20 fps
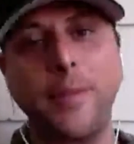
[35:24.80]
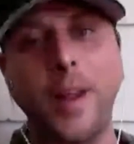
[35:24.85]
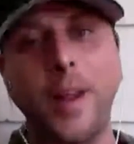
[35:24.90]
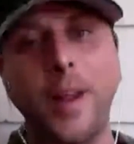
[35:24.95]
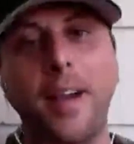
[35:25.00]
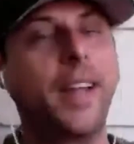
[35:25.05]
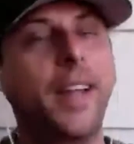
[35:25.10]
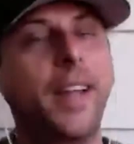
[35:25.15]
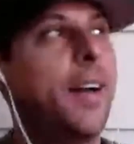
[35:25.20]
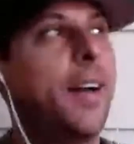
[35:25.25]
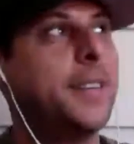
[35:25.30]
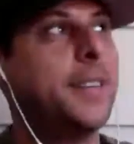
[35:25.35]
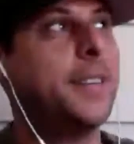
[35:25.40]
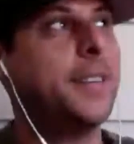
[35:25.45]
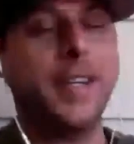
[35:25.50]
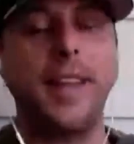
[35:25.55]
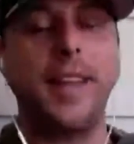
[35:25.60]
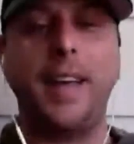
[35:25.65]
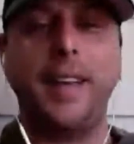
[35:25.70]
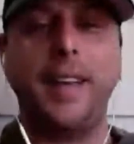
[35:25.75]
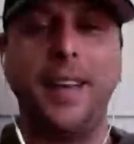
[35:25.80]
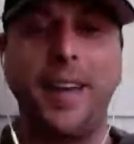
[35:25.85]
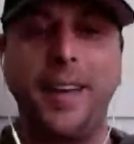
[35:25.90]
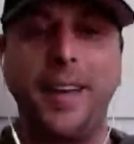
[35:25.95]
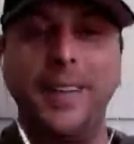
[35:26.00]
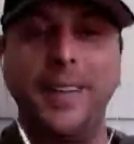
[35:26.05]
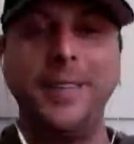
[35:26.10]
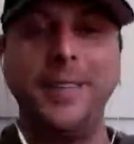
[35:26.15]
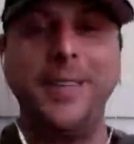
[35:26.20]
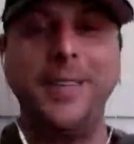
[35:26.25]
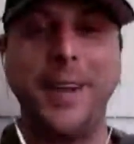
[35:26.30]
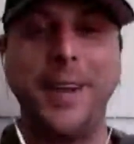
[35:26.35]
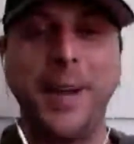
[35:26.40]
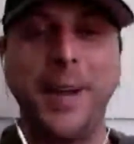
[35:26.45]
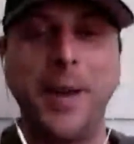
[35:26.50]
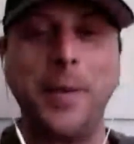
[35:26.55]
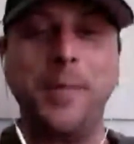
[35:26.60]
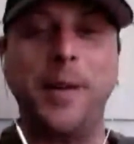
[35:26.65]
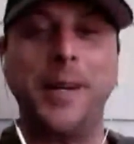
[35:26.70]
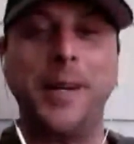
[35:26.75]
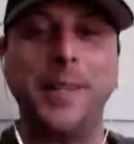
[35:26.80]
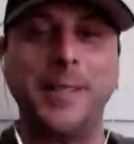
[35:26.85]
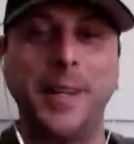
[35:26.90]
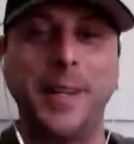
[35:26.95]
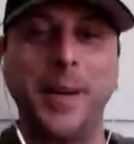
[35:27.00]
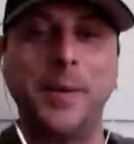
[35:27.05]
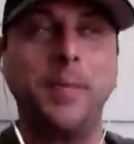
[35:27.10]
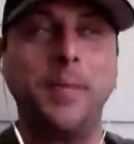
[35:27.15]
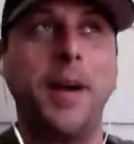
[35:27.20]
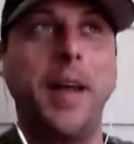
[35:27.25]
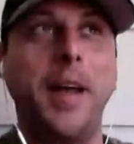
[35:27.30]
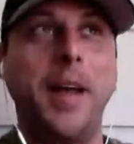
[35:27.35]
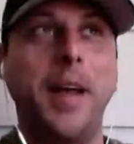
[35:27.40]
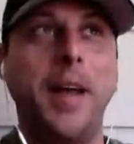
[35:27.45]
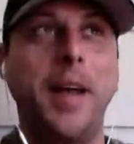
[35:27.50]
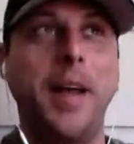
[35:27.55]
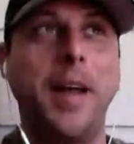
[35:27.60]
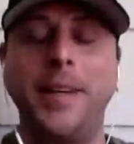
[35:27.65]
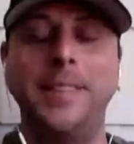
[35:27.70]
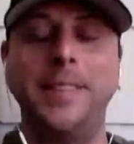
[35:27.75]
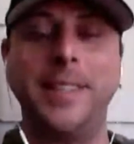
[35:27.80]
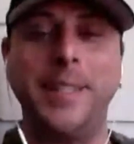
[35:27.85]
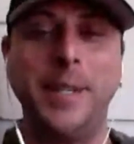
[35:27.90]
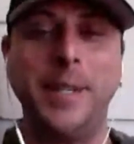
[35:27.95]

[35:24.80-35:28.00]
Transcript: I have not gotten to that yet, but it's on my